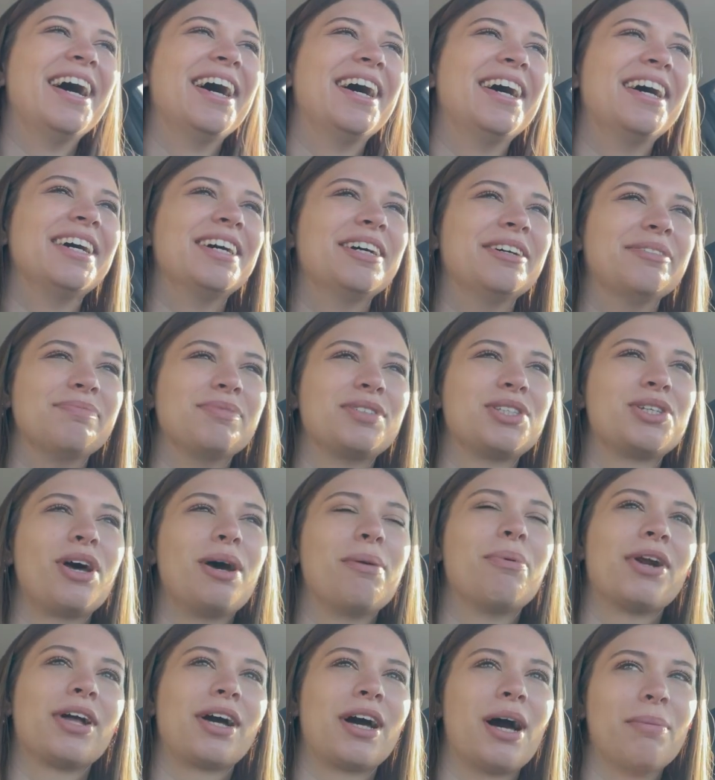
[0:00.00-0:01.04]
um, so I
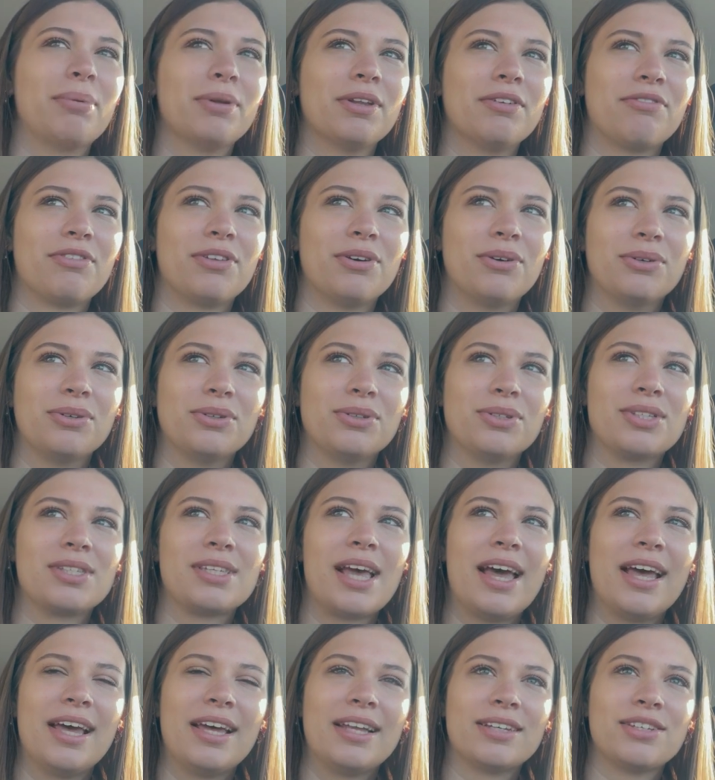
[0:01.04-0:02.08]
bought a couple of those
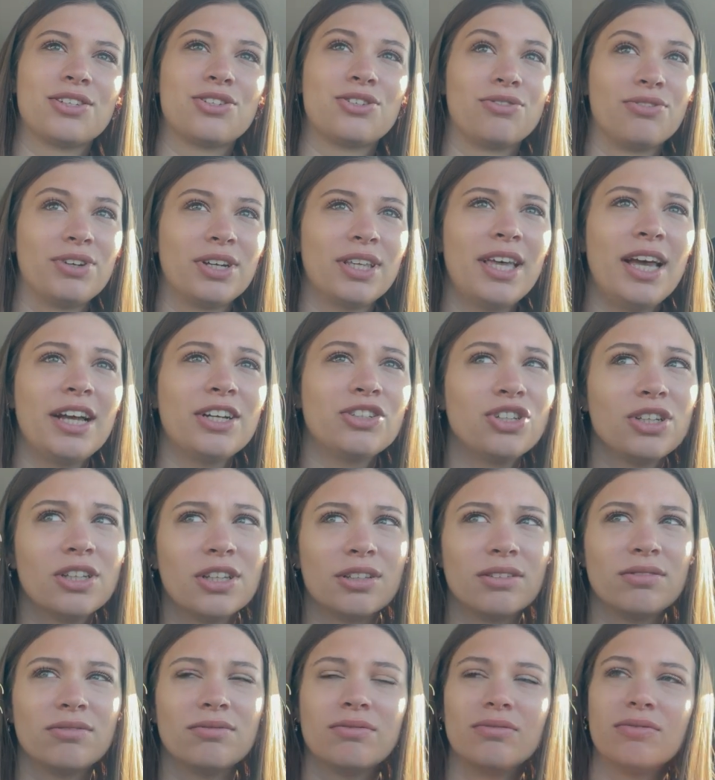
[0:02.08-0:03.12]
and because they're really actually
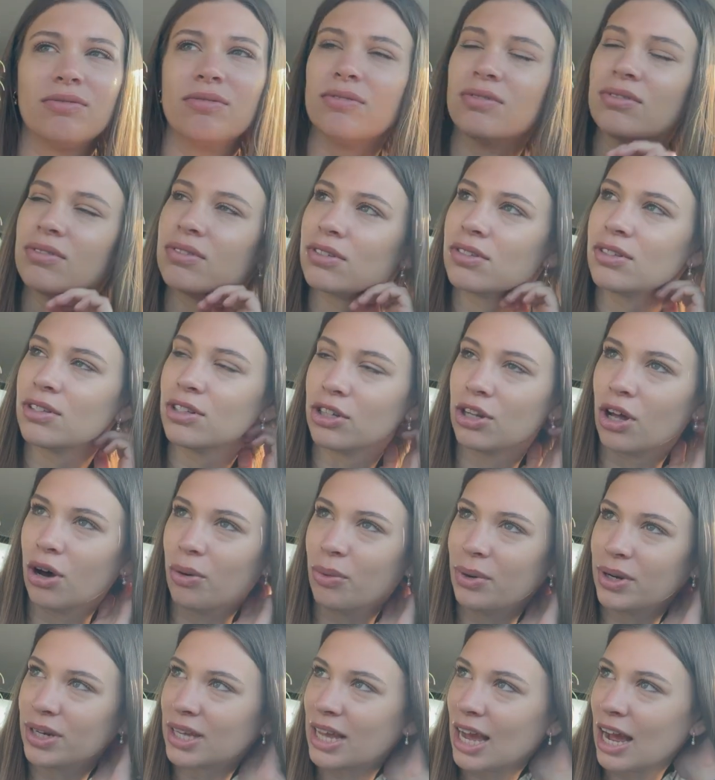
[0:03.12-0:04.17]

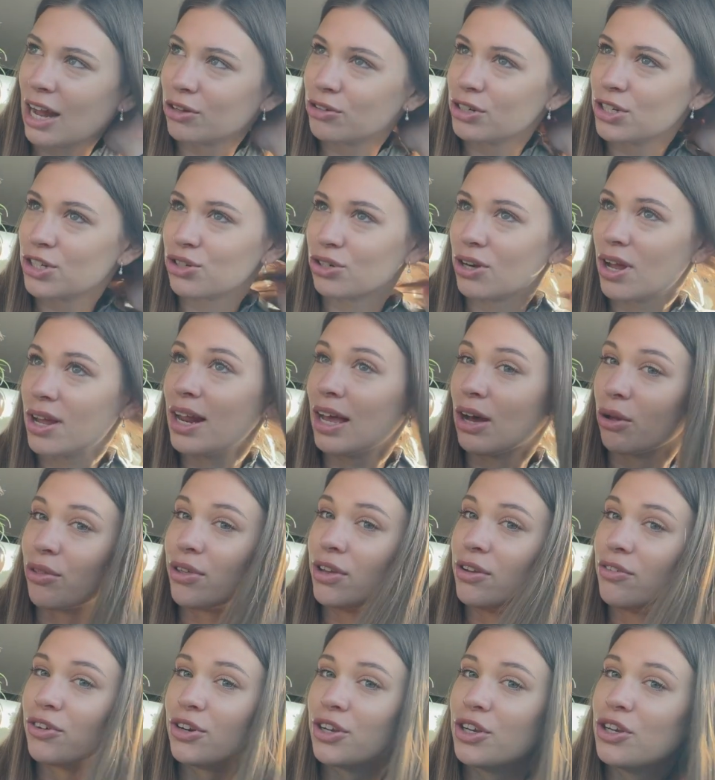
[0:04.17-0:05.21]
low in calories. They're not
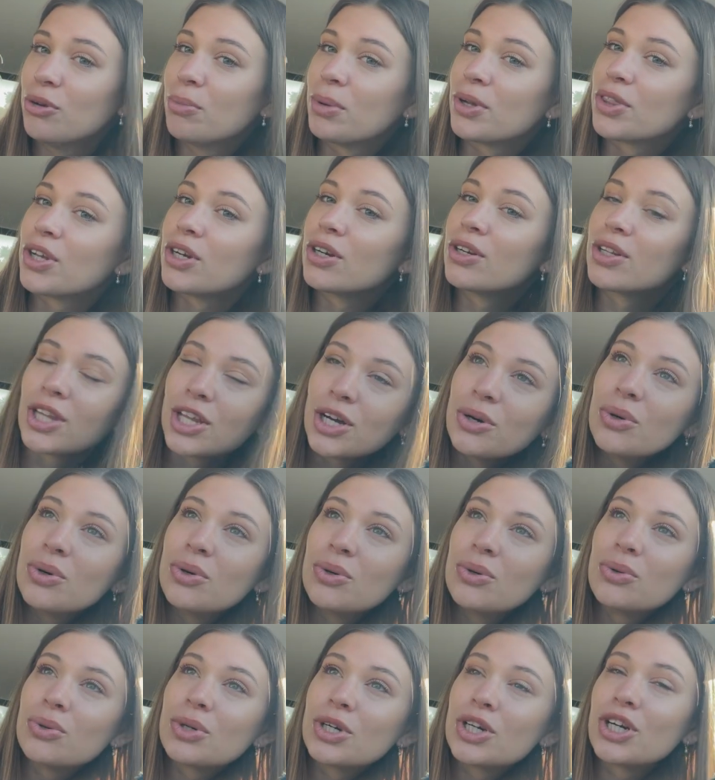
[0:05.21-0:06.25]
healthy for you, but they're
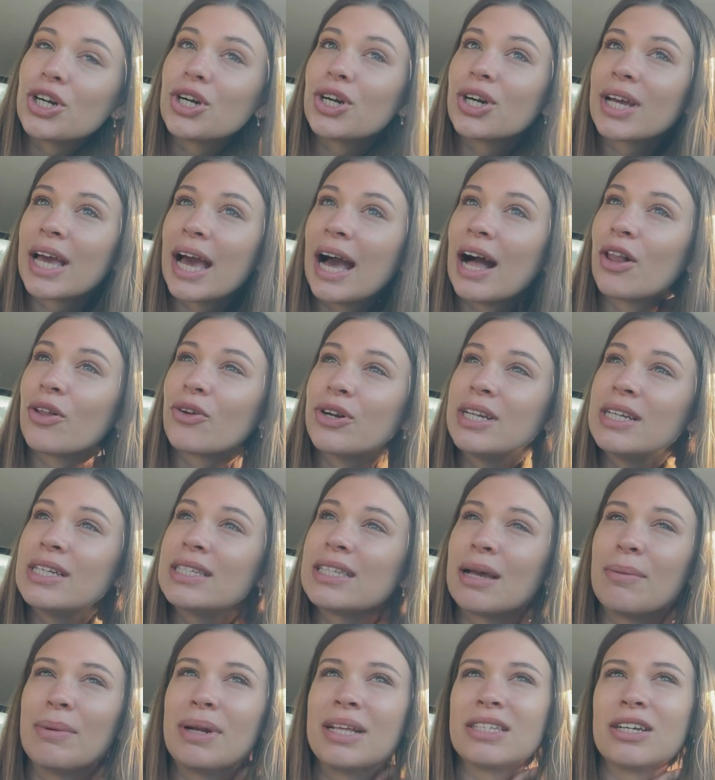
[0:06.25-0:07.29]
lower calories.
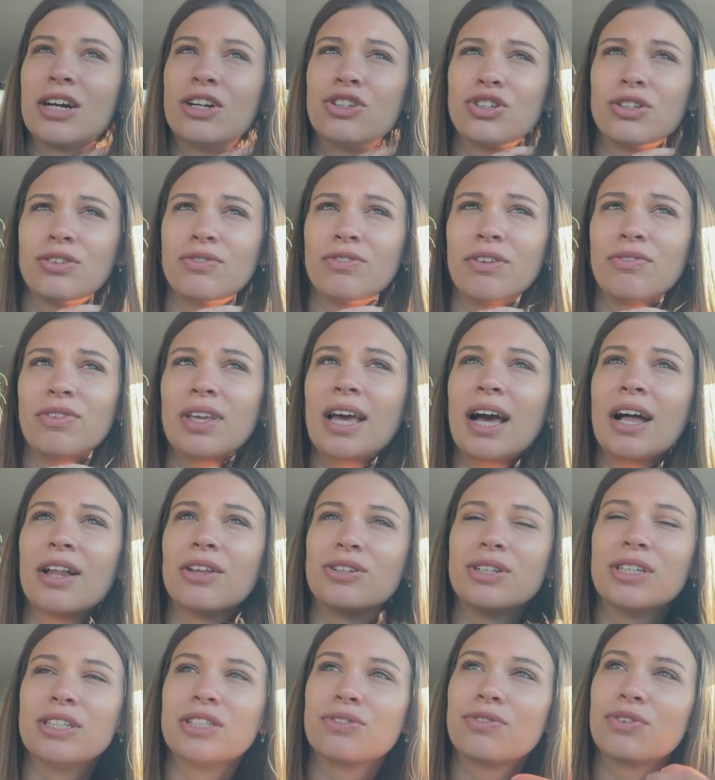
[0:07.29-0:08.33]
I mean, it's 150
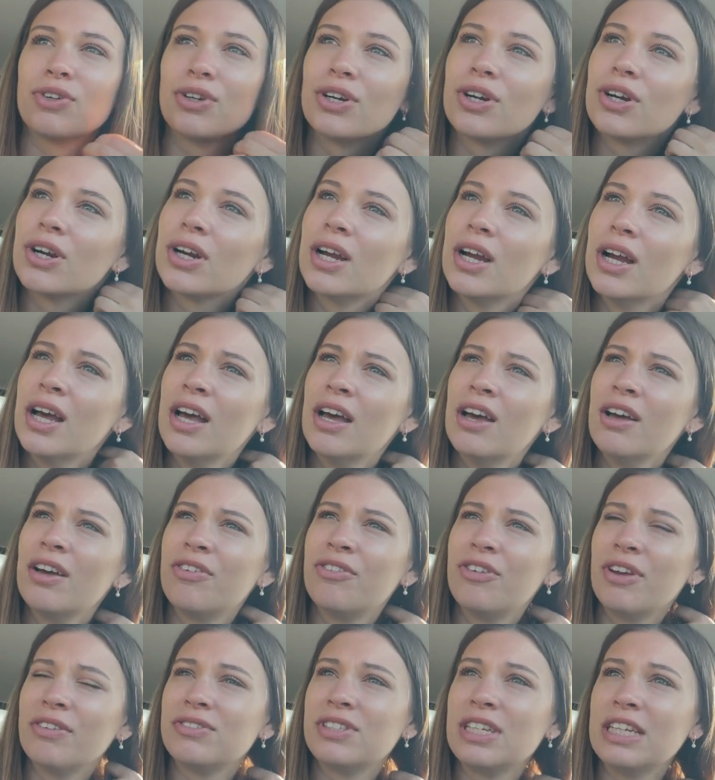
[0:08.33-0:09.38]
calories for
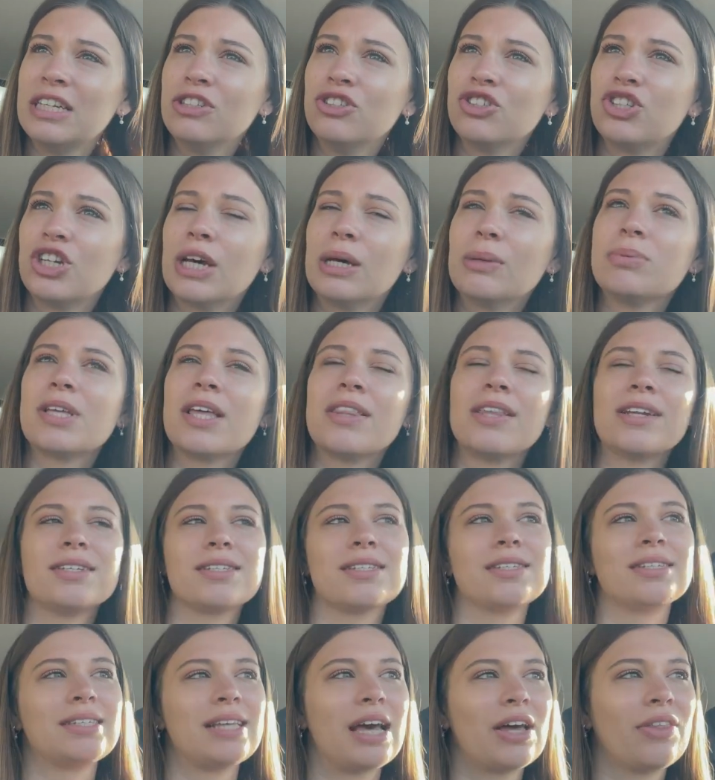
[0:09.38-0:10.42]
15 chips and that
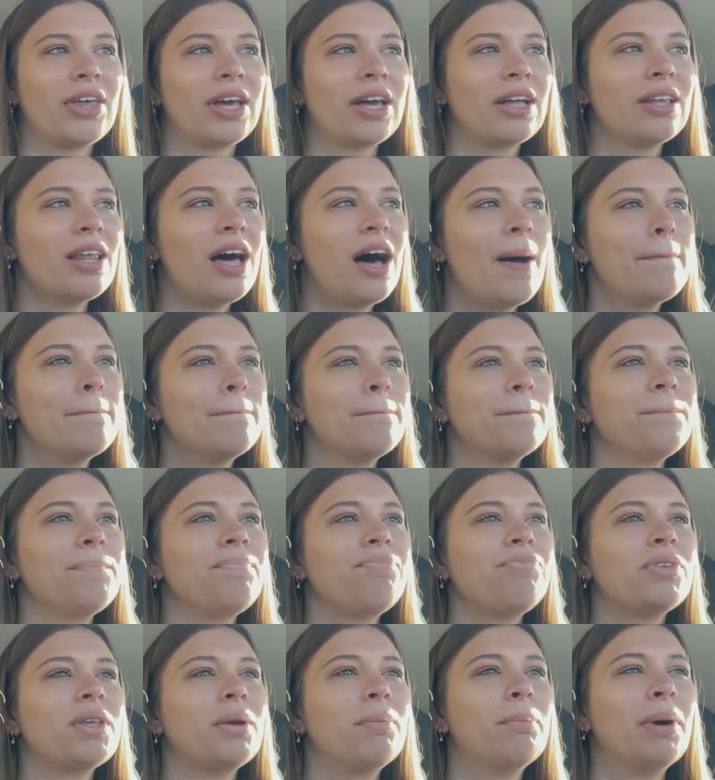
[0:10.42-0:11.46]
doesn't sound like a lot,
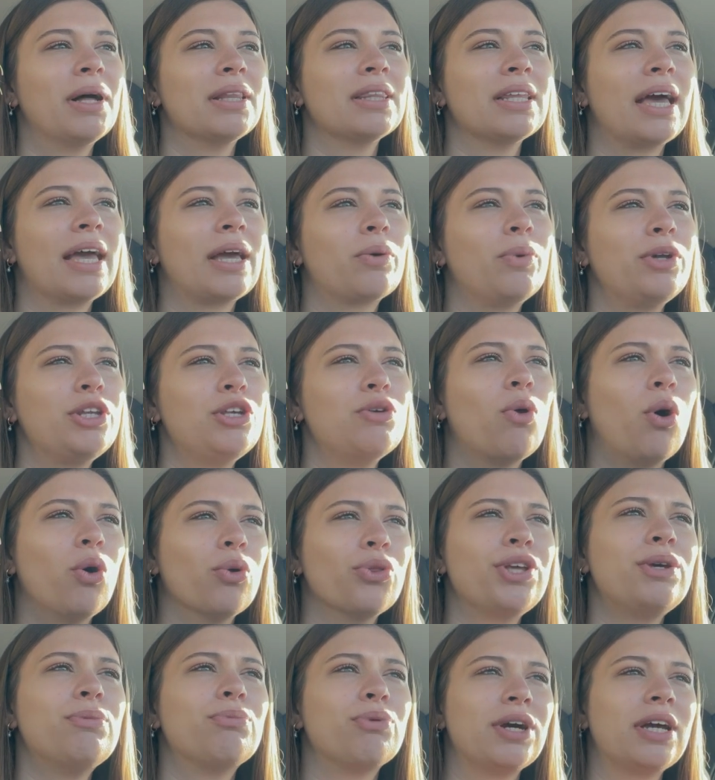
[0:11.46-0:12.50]
but like when you
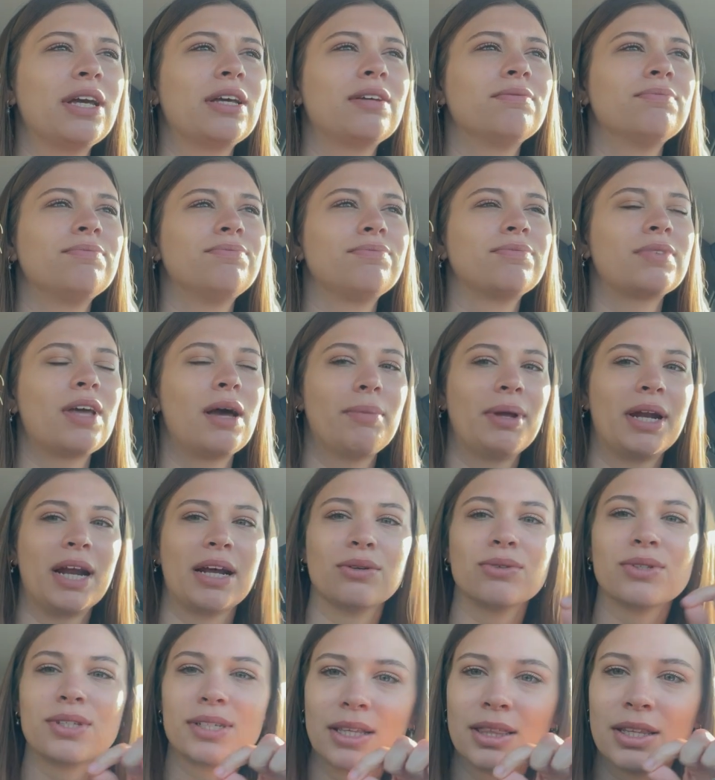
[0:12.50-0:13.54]
only bring, I mean, I
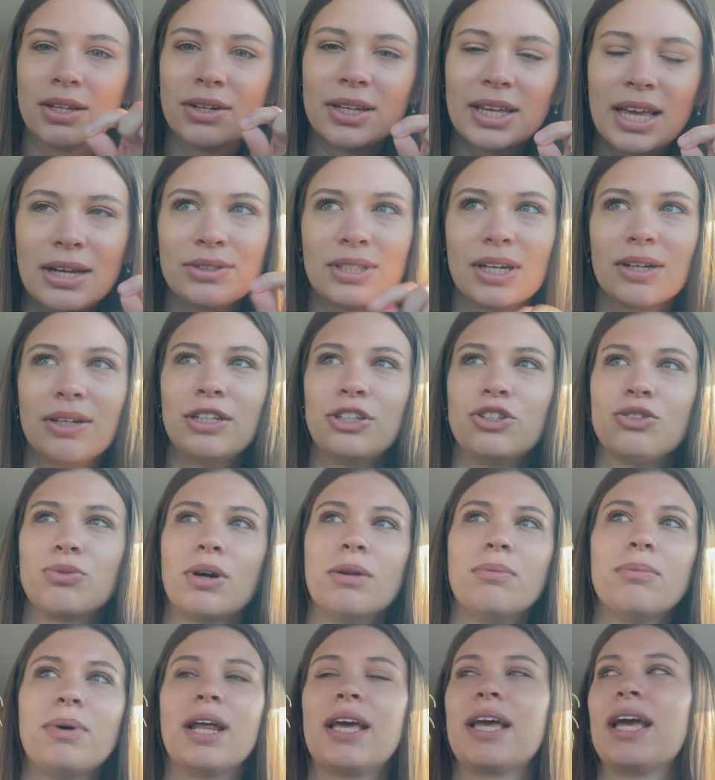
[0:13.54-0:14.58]
don't sit there and count out each
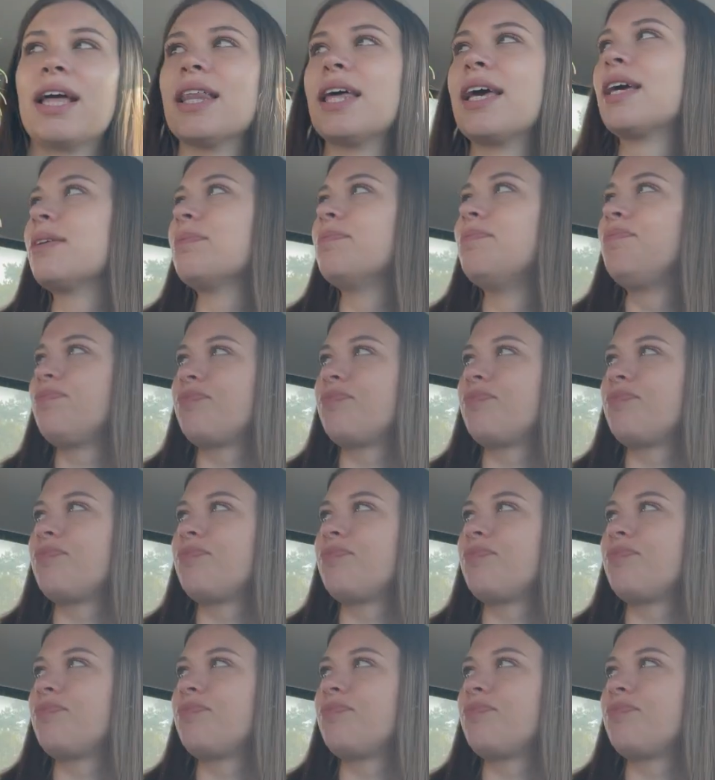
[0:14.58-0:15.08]
one, but I get like